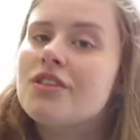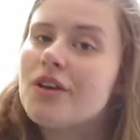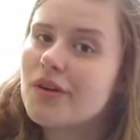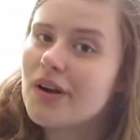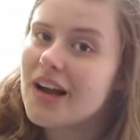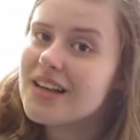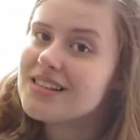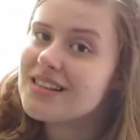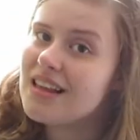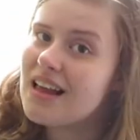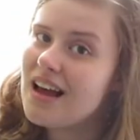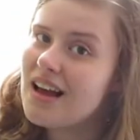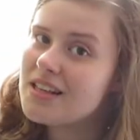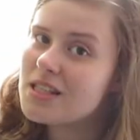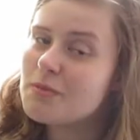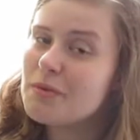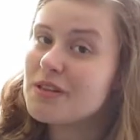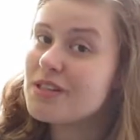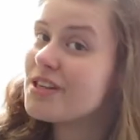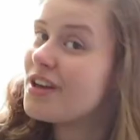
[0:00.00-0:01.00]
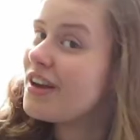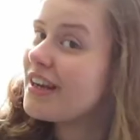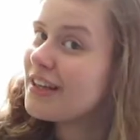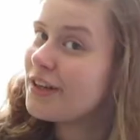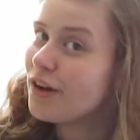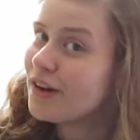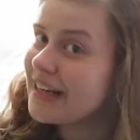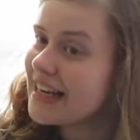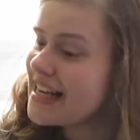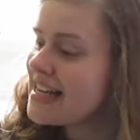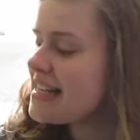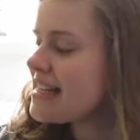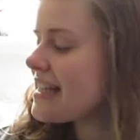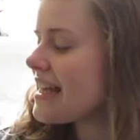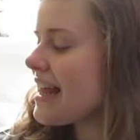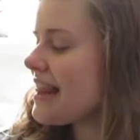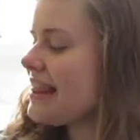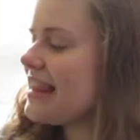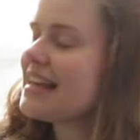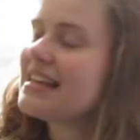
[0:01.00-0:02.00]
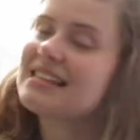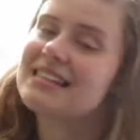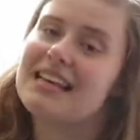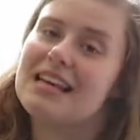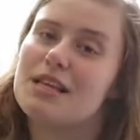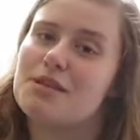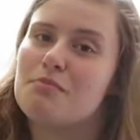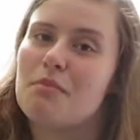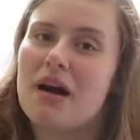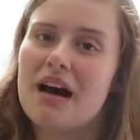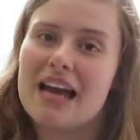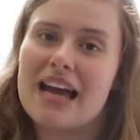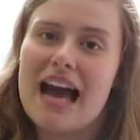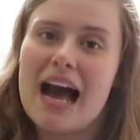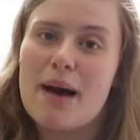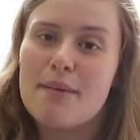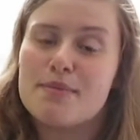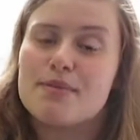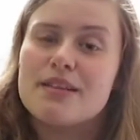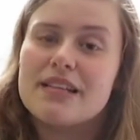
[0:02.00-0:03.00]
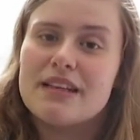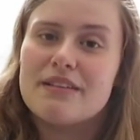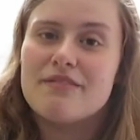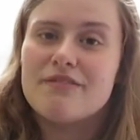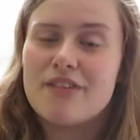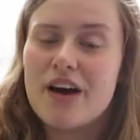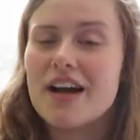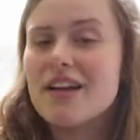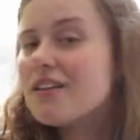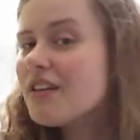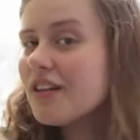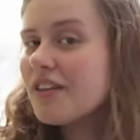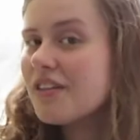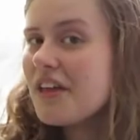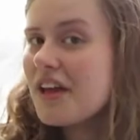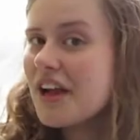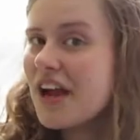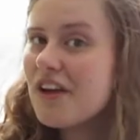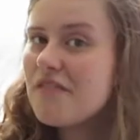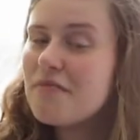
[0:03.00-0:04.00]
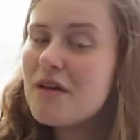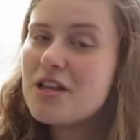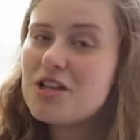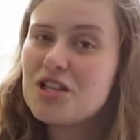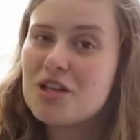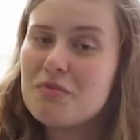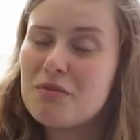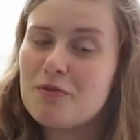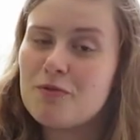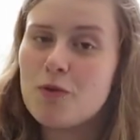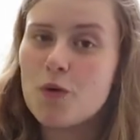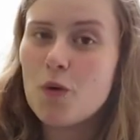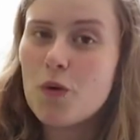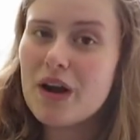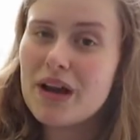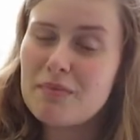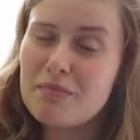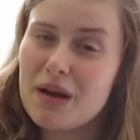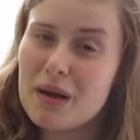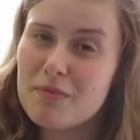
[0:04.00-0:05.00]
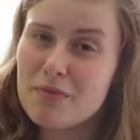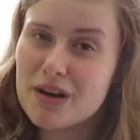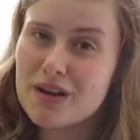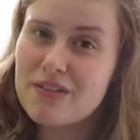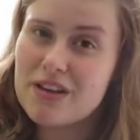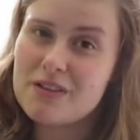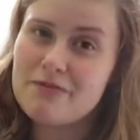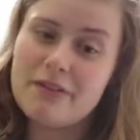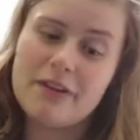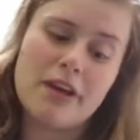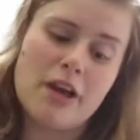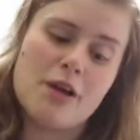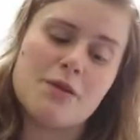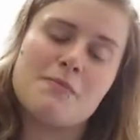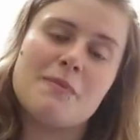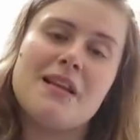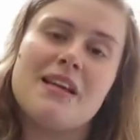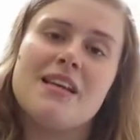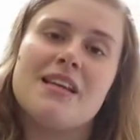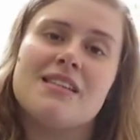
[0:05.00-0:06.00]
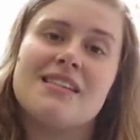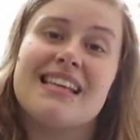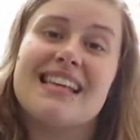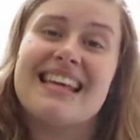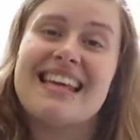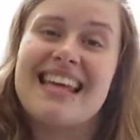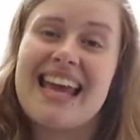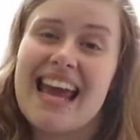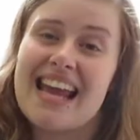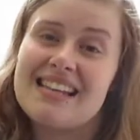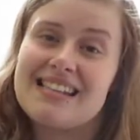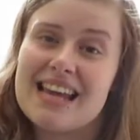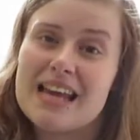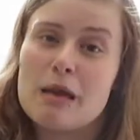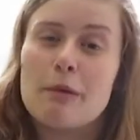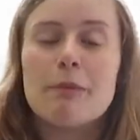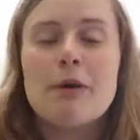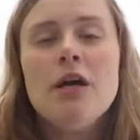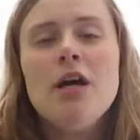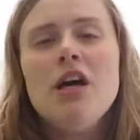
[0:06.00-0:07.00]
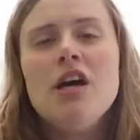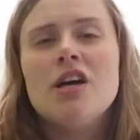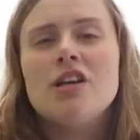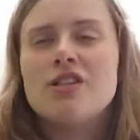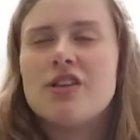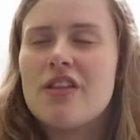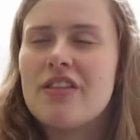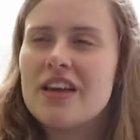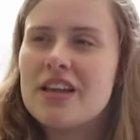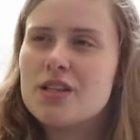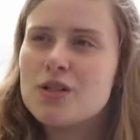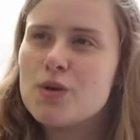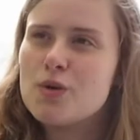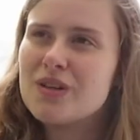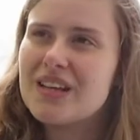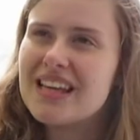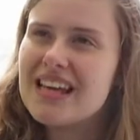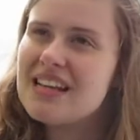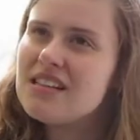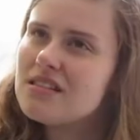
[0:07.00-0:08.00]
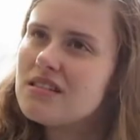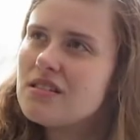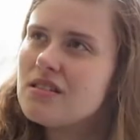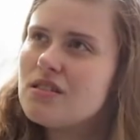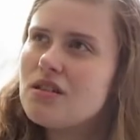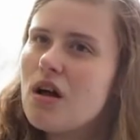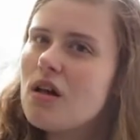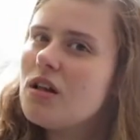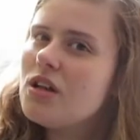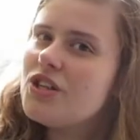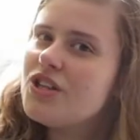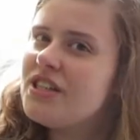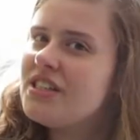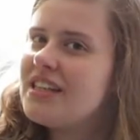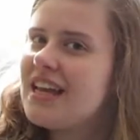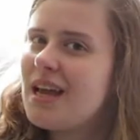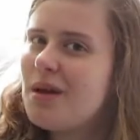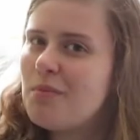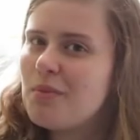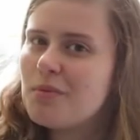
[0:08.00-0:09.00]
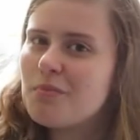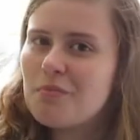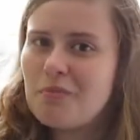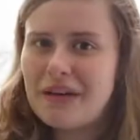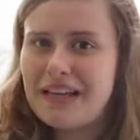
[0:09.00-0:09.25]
So guys, last but certainly not least, this is my absolutely vital thing. I've mentioned it before in my previous videos, but it is K-tape. So I think it's called Kinesiology tape.